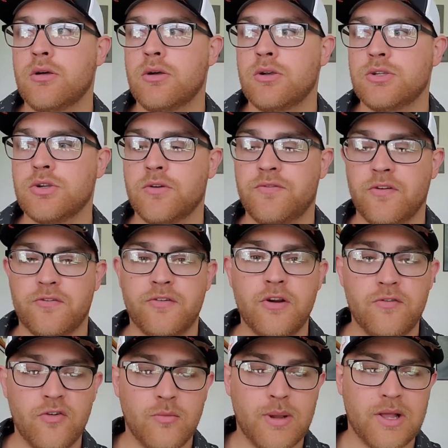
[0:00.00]
So if you're
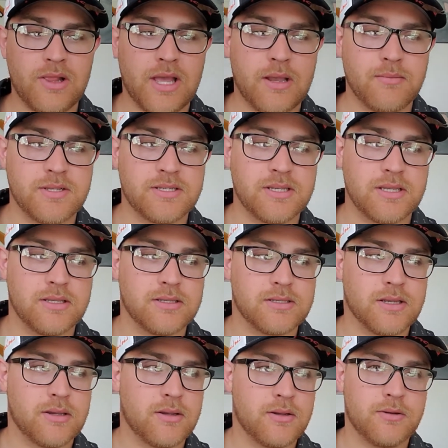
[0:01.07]
fearful about Lyme disease,
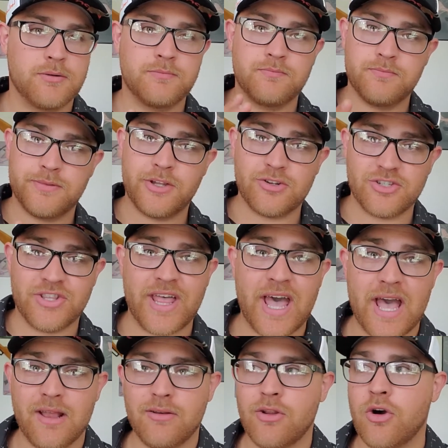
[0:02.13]
there's
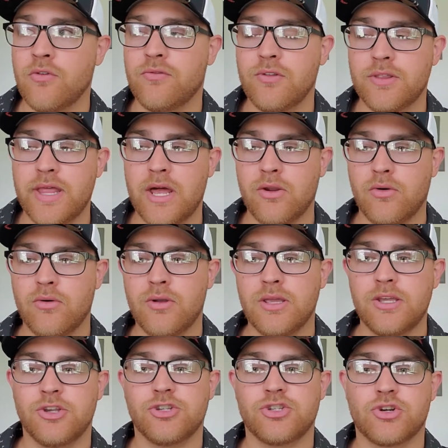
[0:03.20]
that. Hopefully that'll
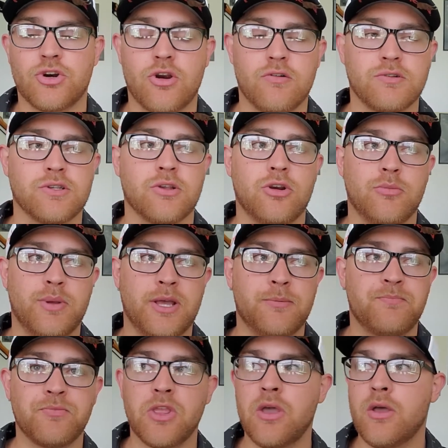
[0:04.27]
ease your nerves a little bit.
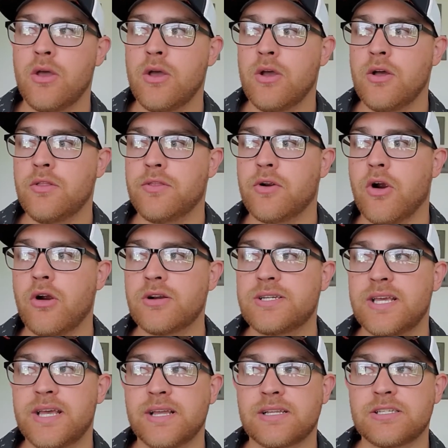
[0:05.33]
There are
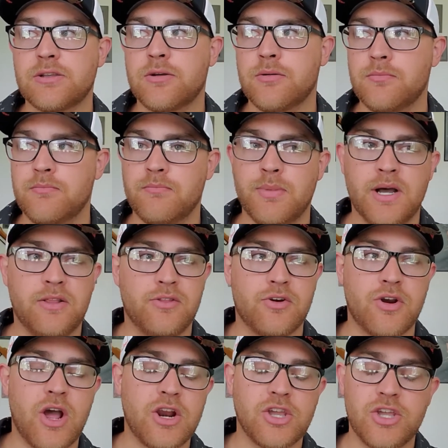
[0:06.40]
ticks, but they're
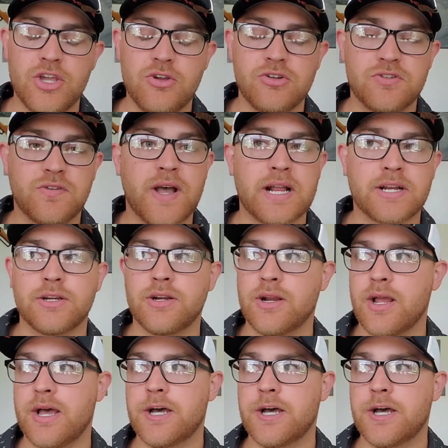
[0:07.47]
not a huge factor,